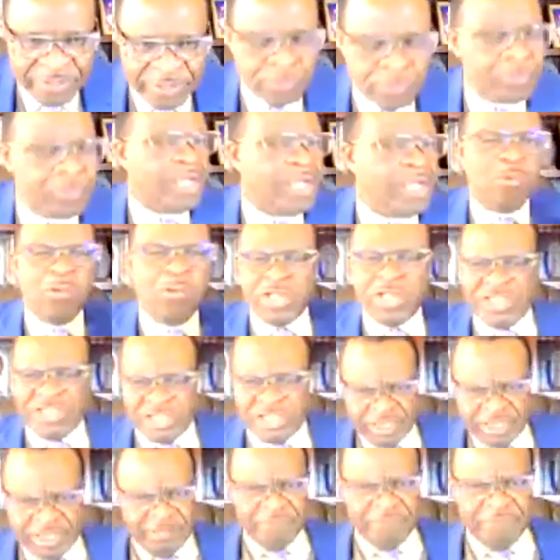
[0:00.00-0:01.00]
Do they watch
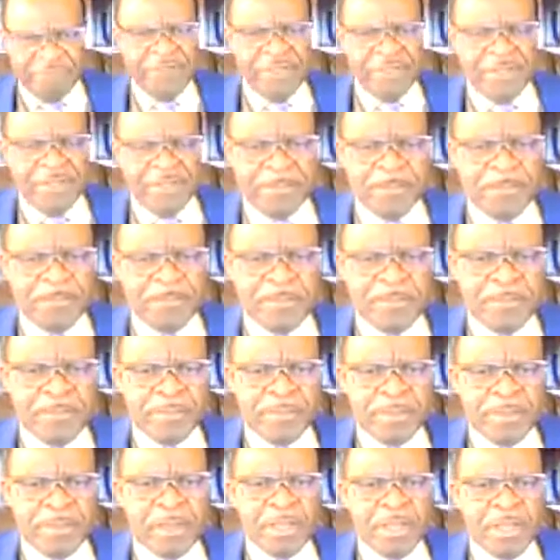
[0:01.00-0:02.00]
TV?
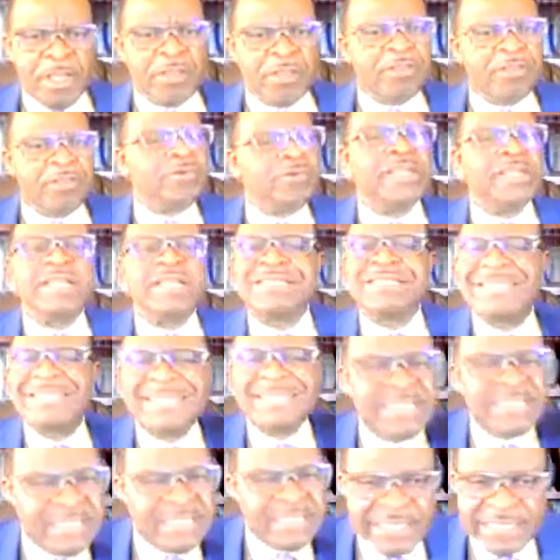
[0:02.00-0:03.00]
Do they
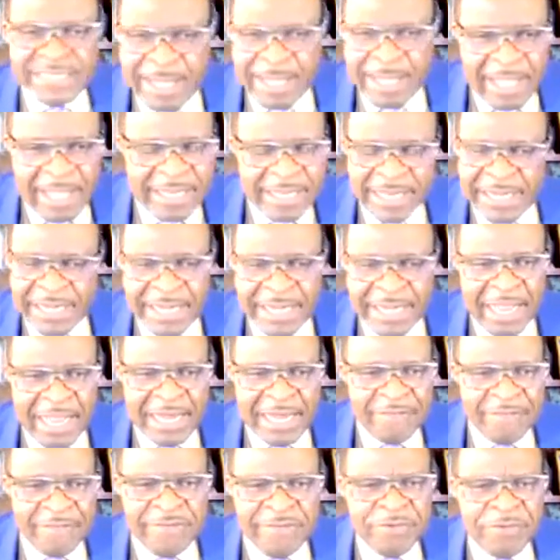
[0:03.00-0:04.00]
sit in their
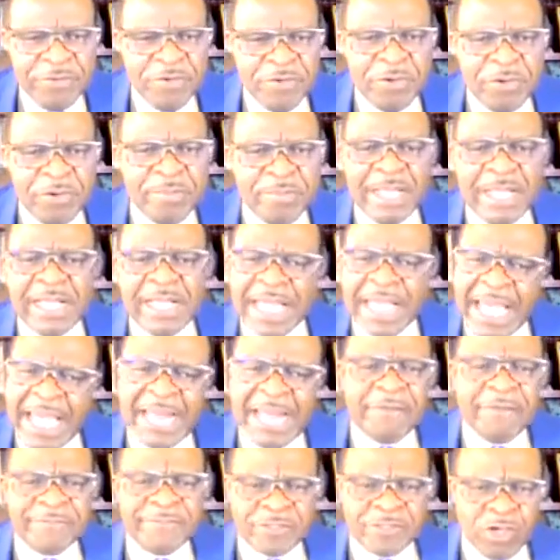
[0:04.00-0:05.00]
living room and kind
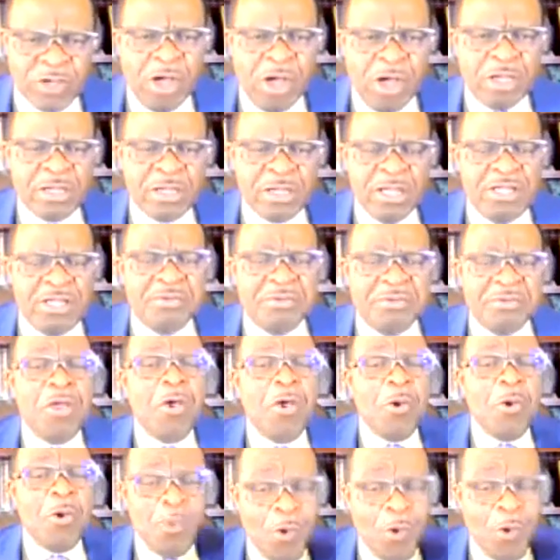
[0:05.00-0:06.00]
of talk?
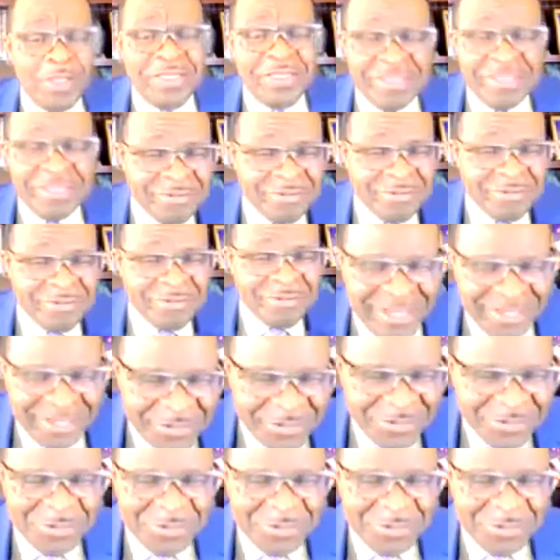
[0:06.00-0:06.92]
What do they do?